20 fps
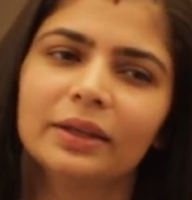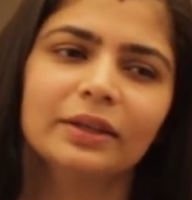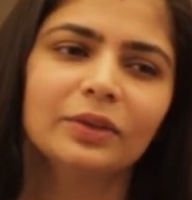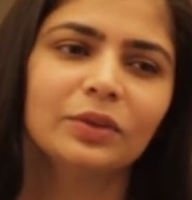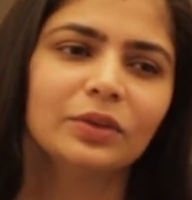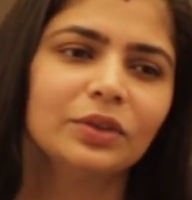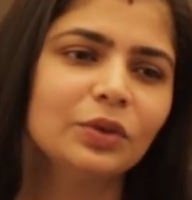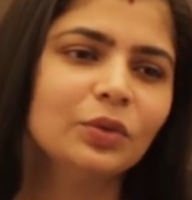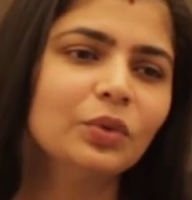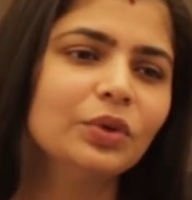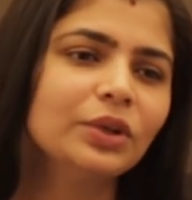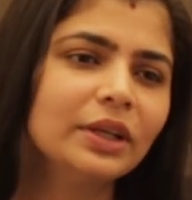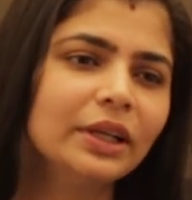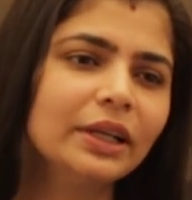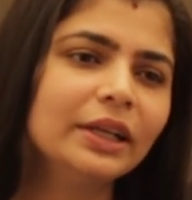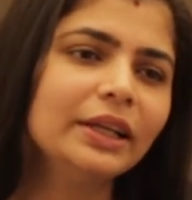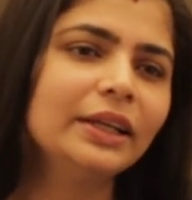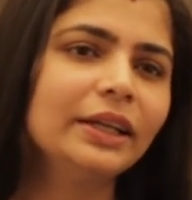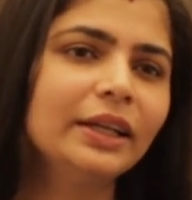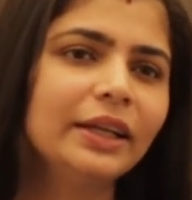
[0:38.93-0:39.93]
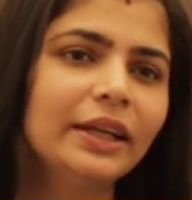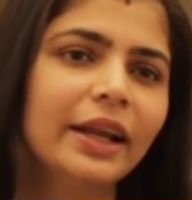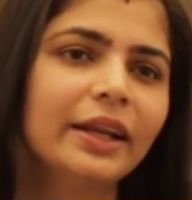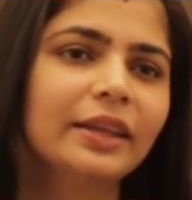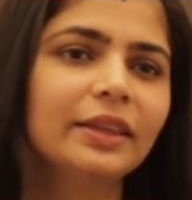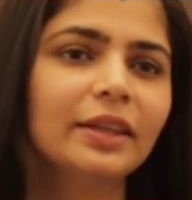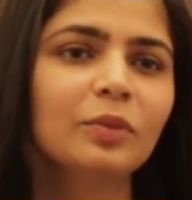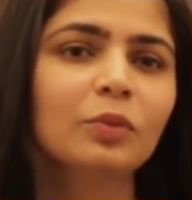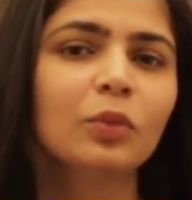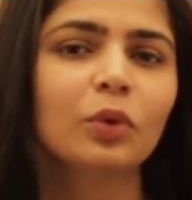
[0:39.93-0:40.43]
Do you really need
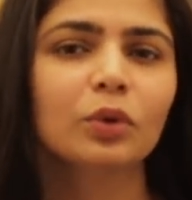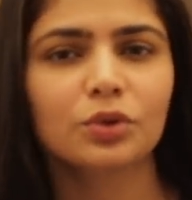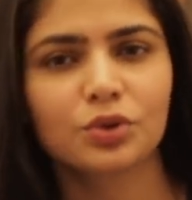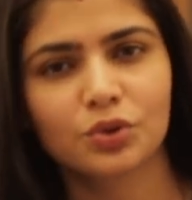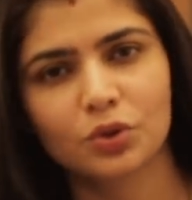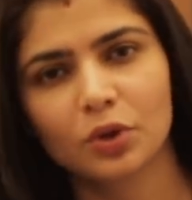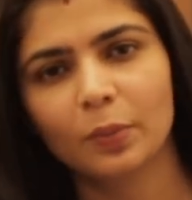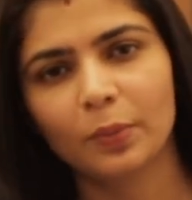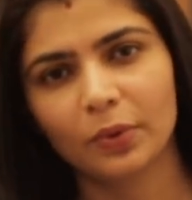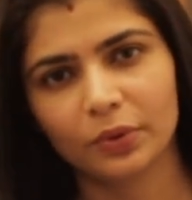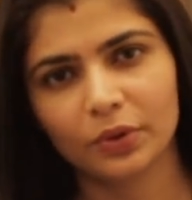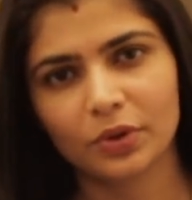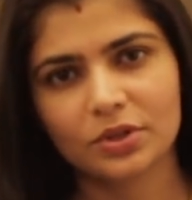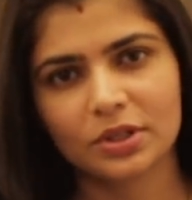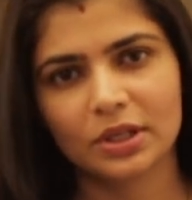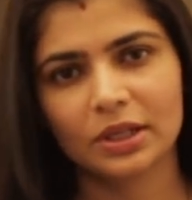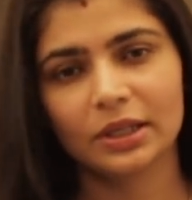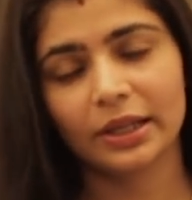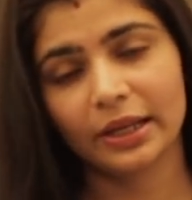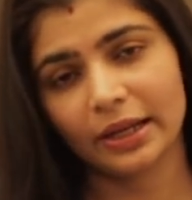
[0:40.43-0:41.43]
anything more to show up on your skin?